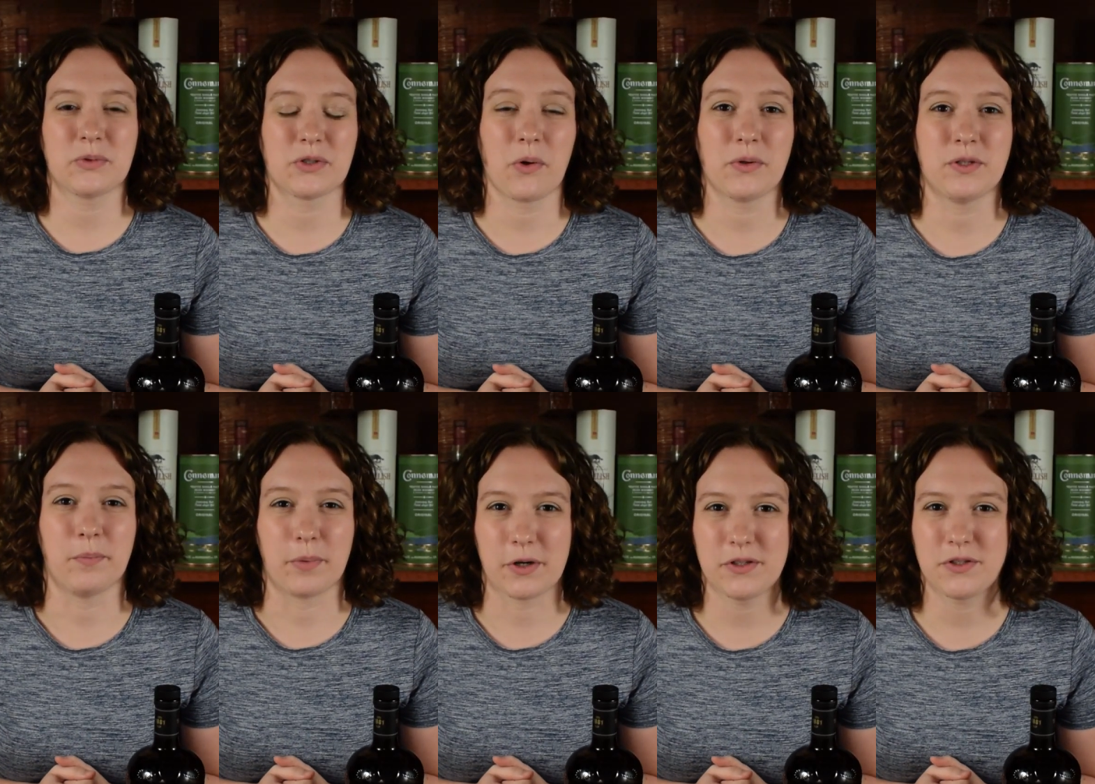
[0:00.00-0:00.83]
sold to
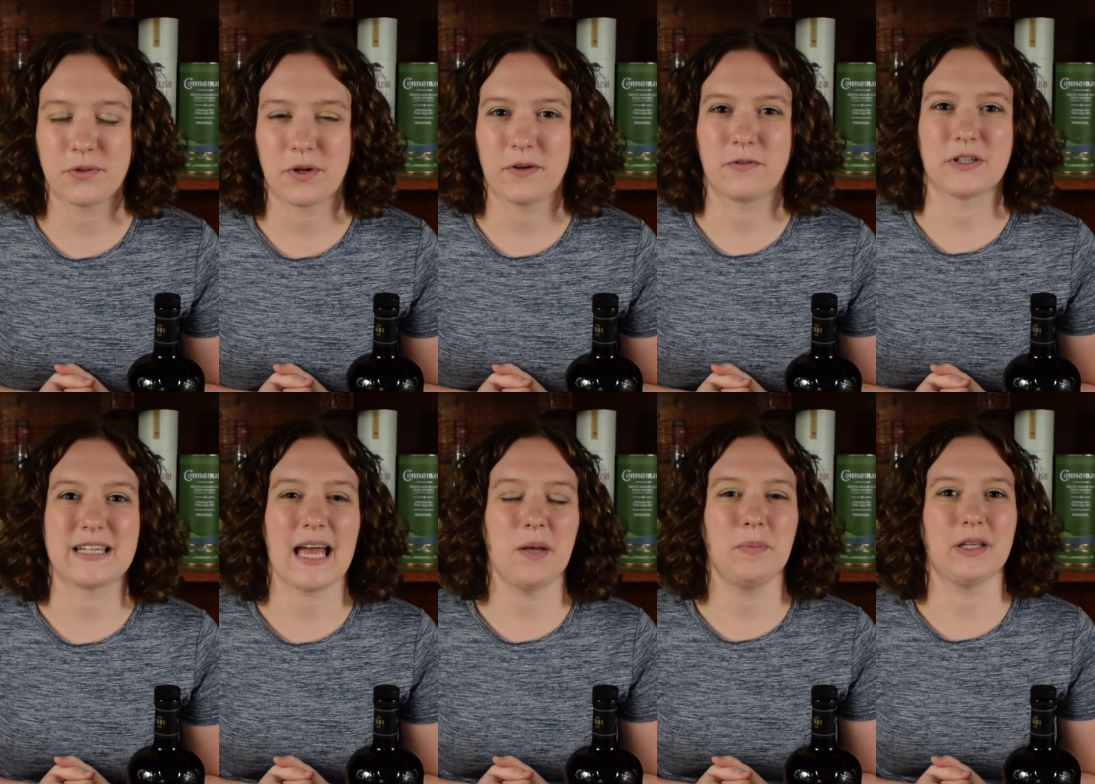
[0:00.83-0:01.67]
Burn Stewart for
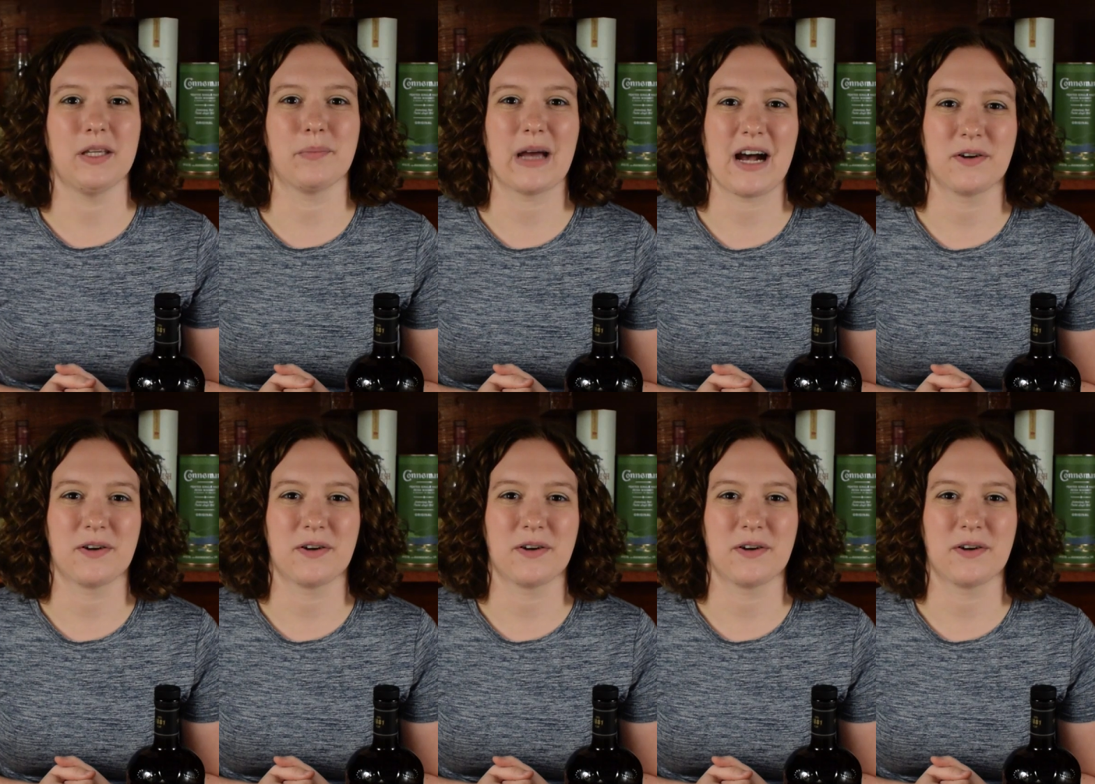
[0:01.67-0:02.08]
£10 million.